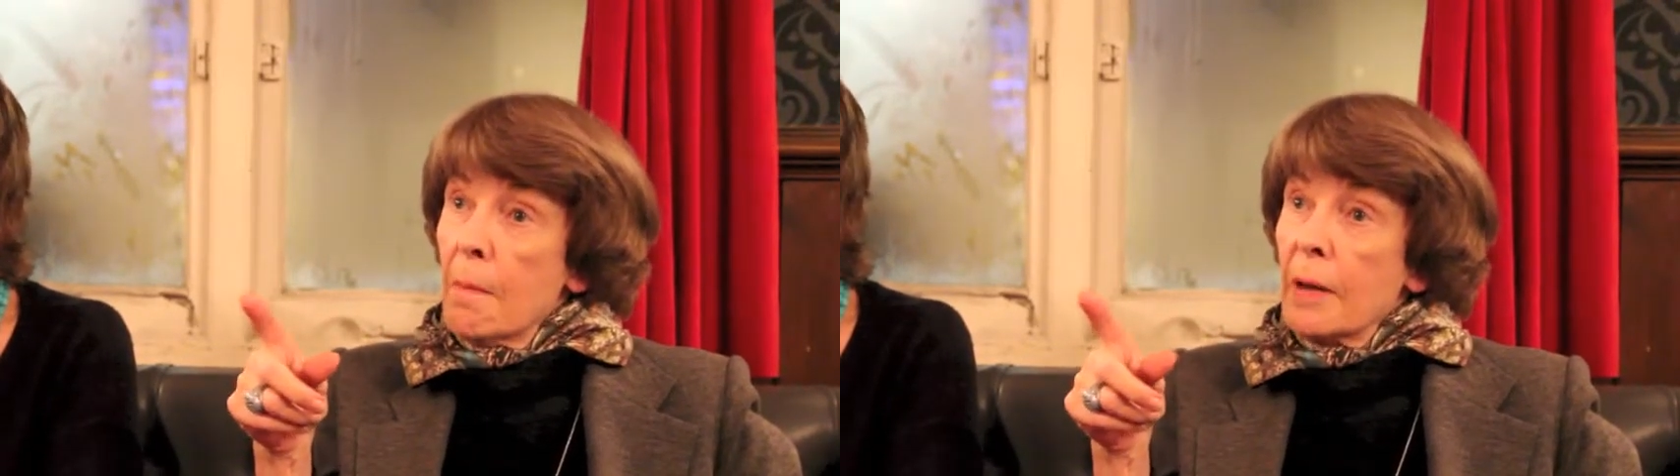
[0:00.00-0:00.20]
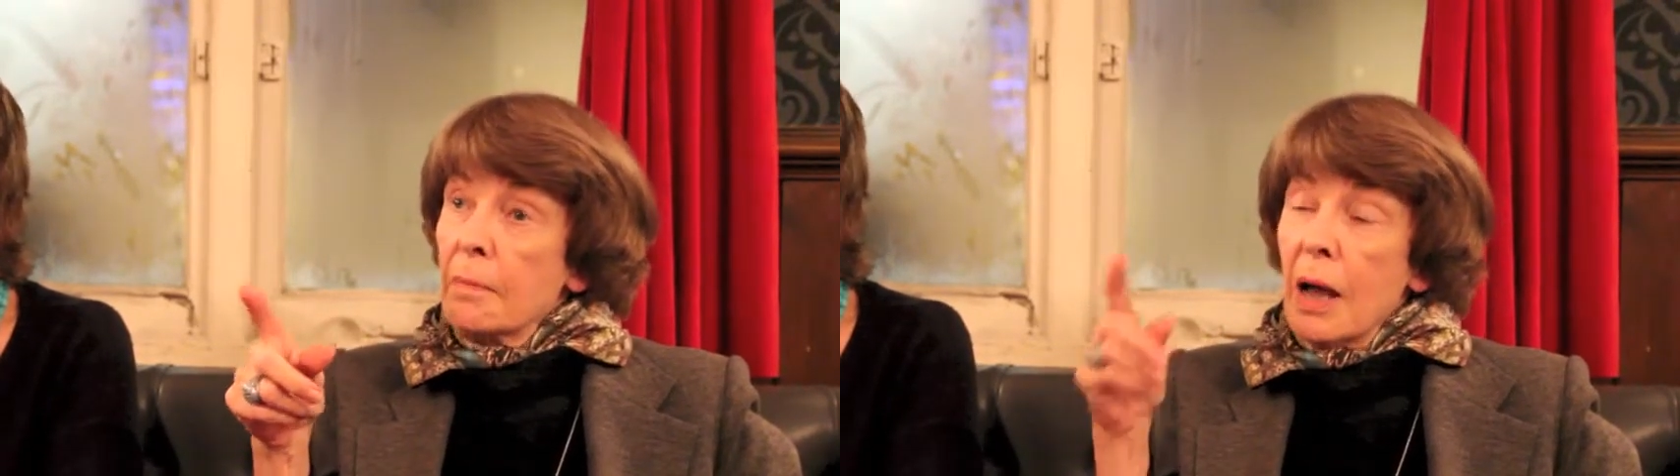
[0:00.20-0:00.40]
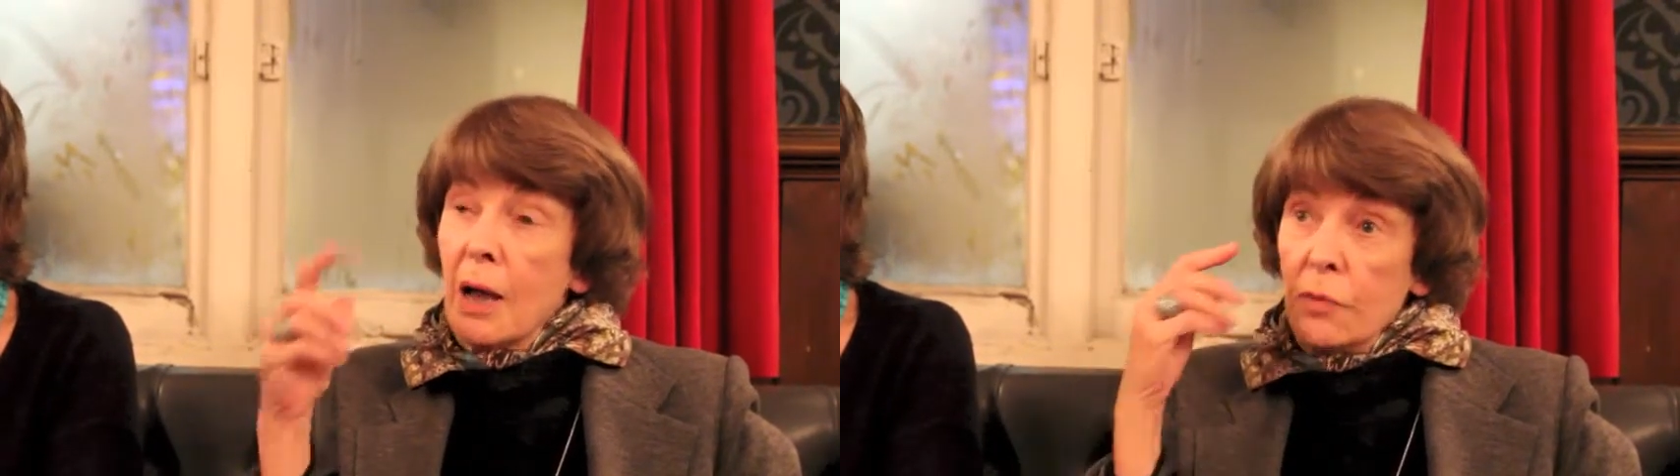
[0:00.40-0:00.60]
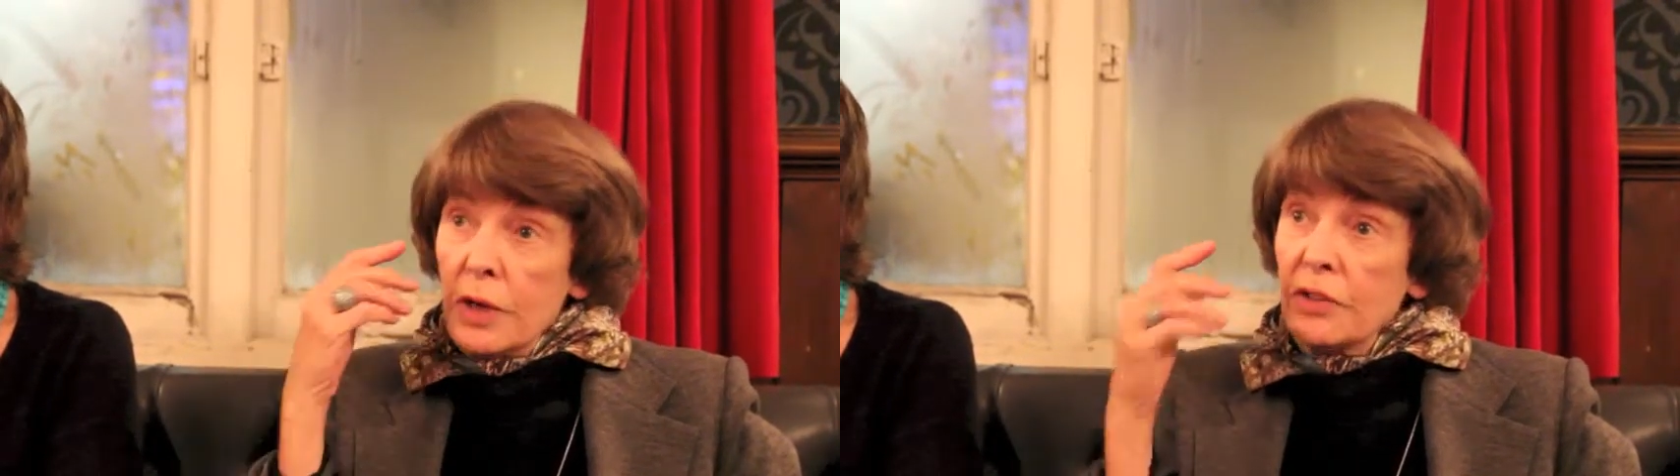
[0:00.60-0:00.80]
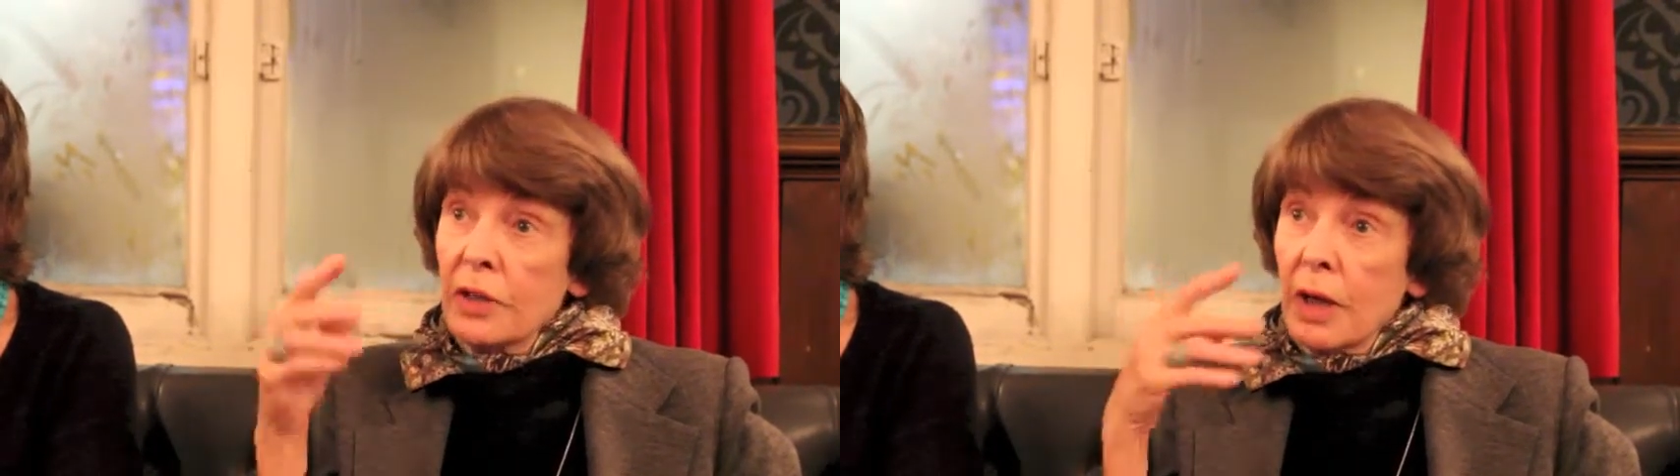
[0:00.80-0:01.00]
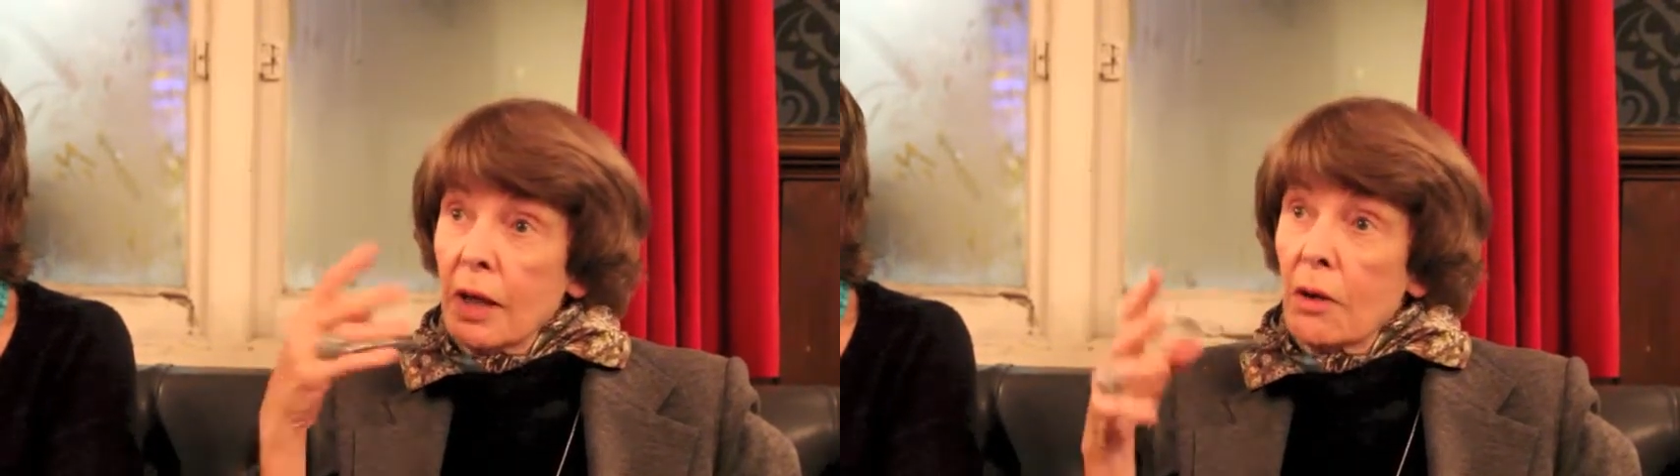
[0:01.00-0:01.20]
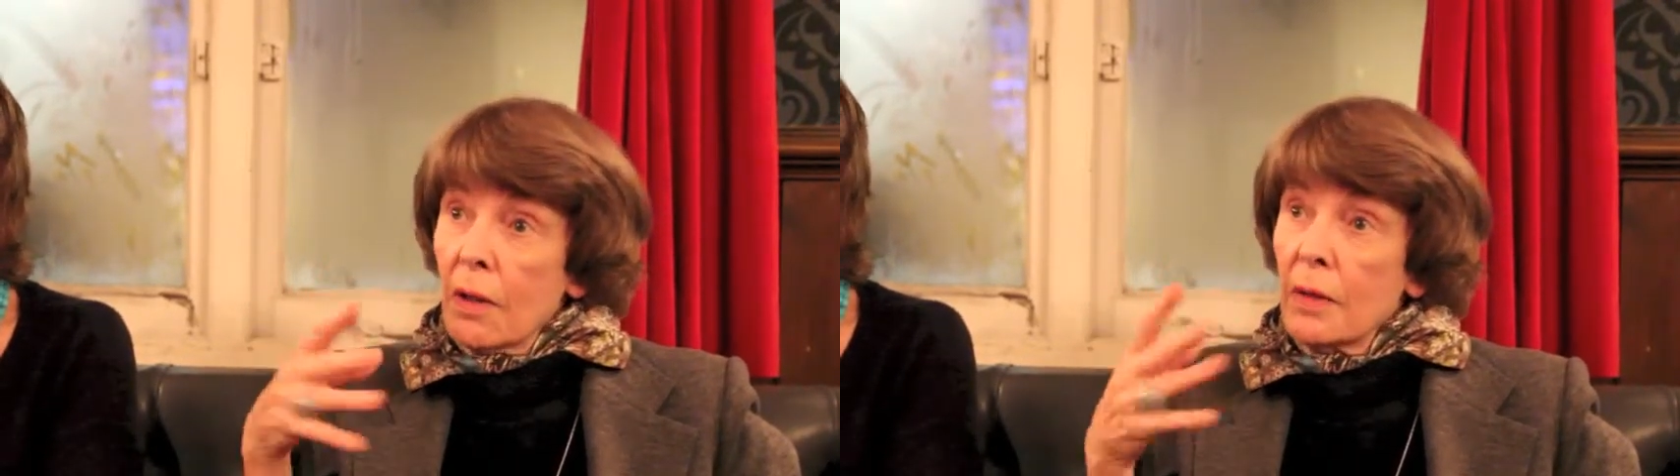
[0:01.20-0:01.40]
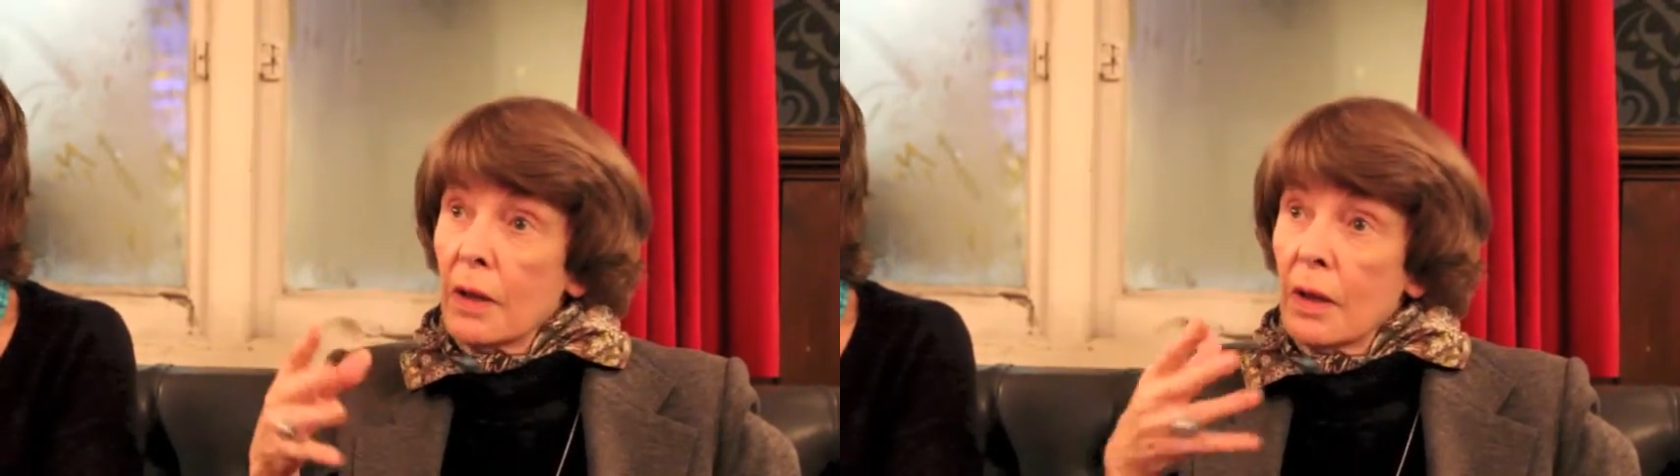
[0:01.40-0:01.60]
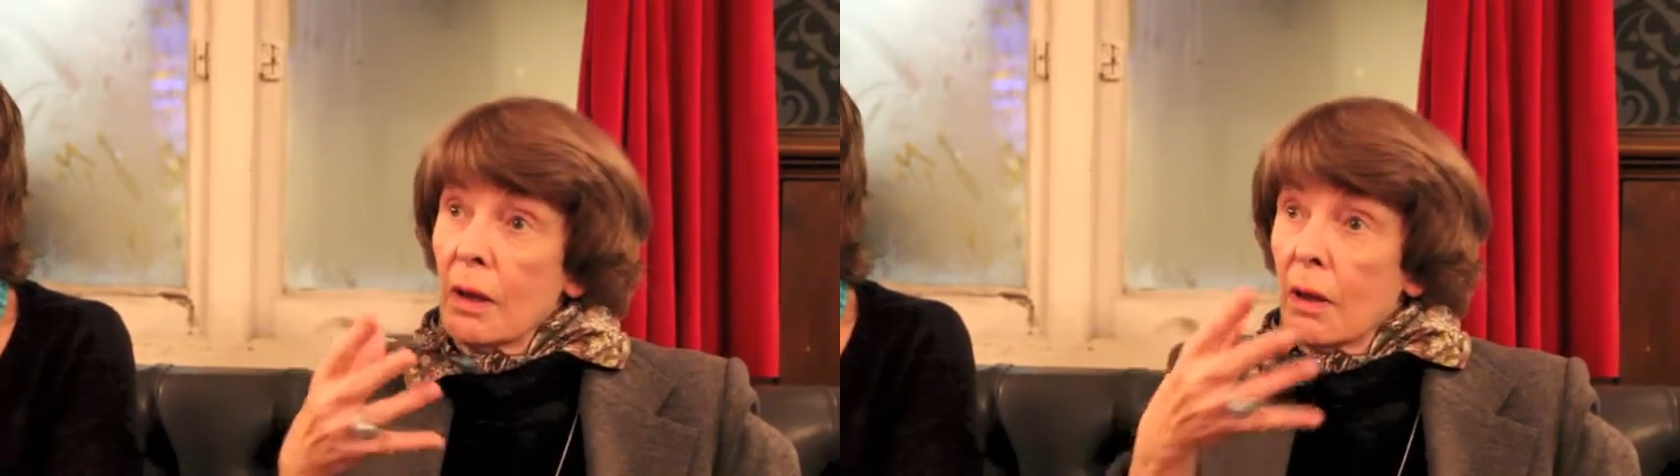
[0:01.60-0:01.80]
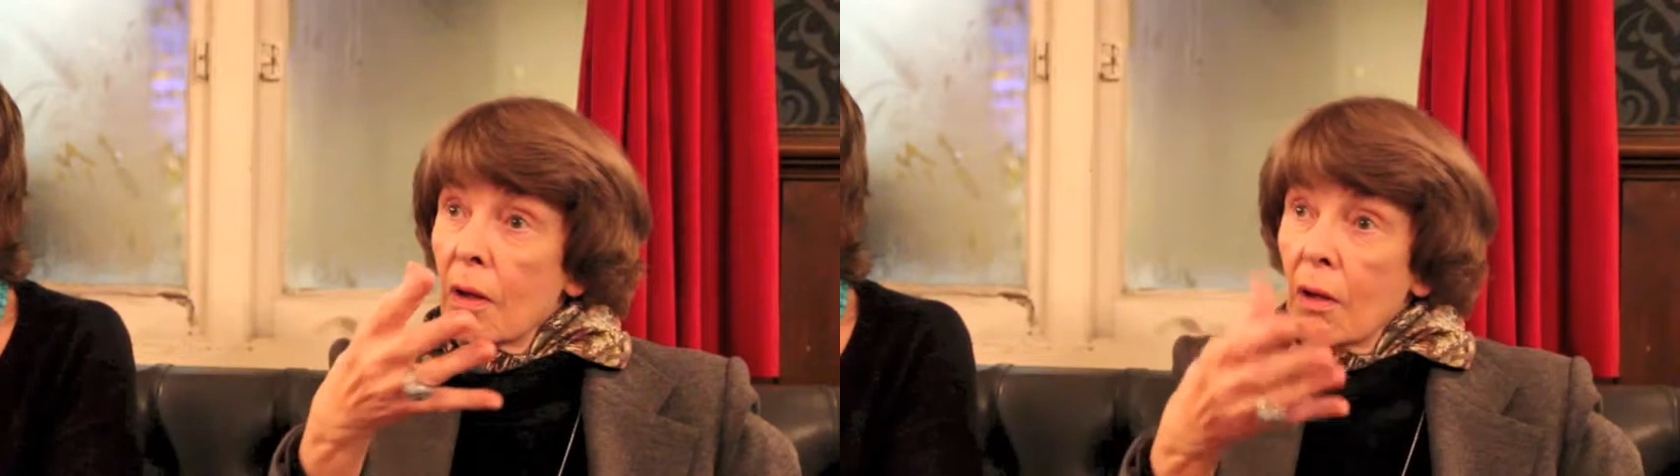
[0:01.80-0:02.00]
But my reasoning on the